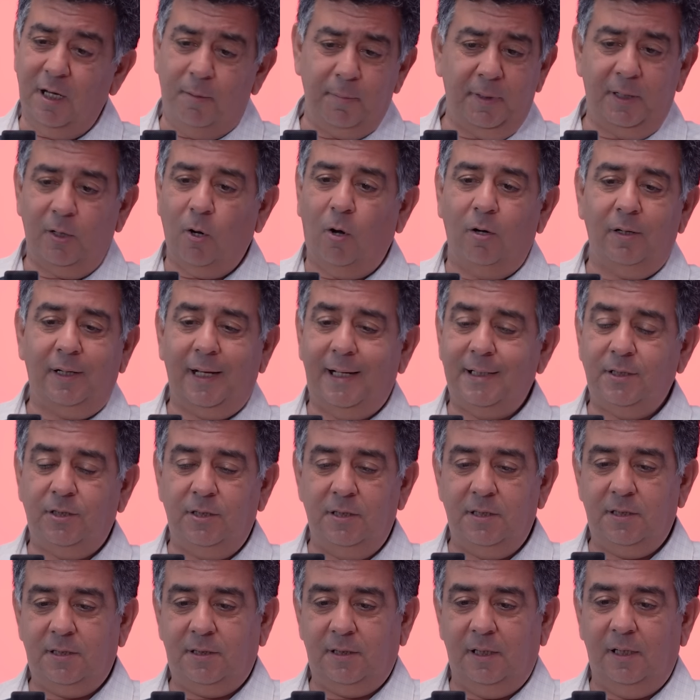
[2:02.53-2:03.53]
I mean, hot
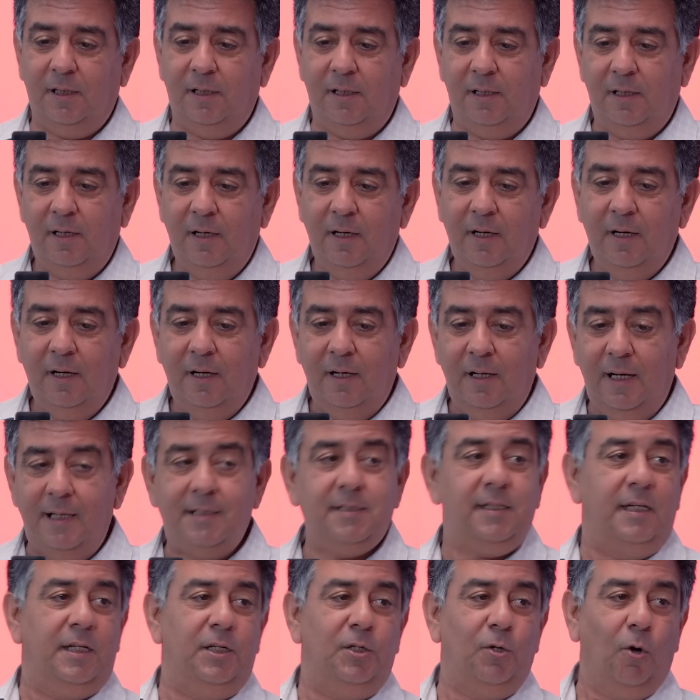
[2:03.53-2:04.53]
hatches,
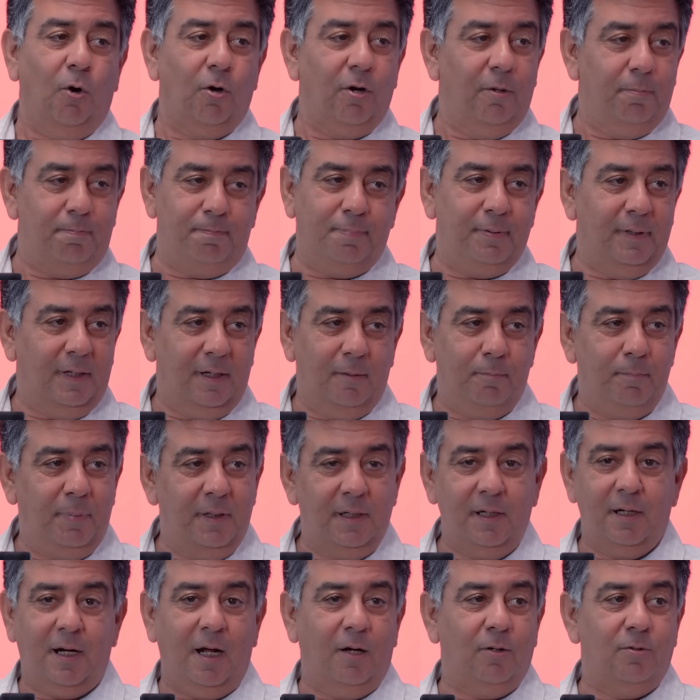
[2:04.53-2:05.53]
let's say in Europe,
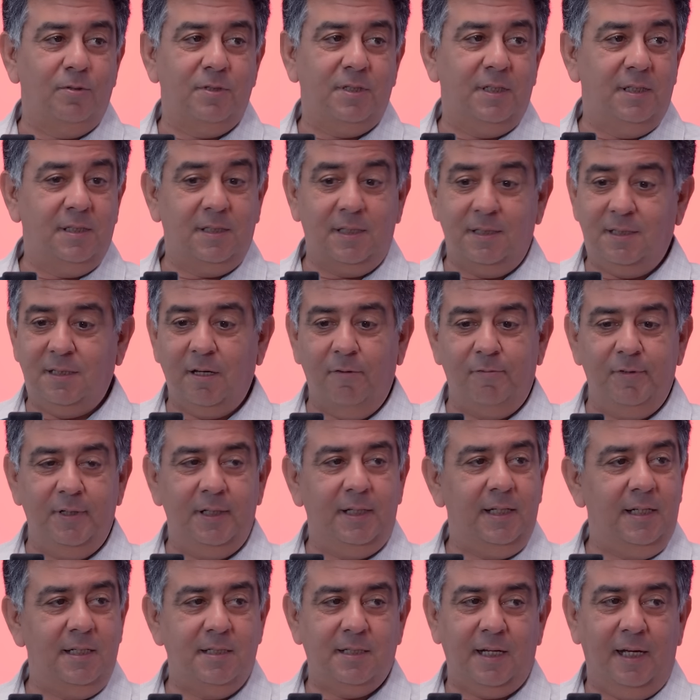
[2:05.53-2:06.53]
been around since the
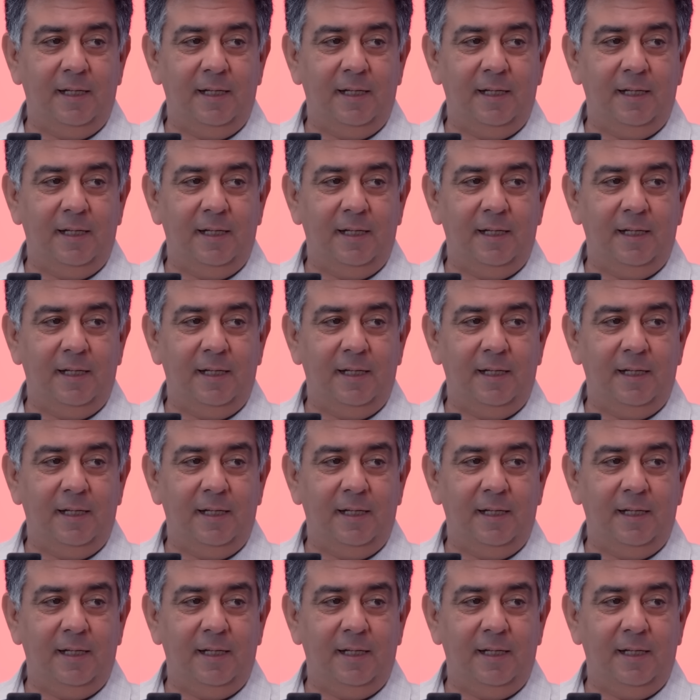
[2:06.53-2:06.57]
70s.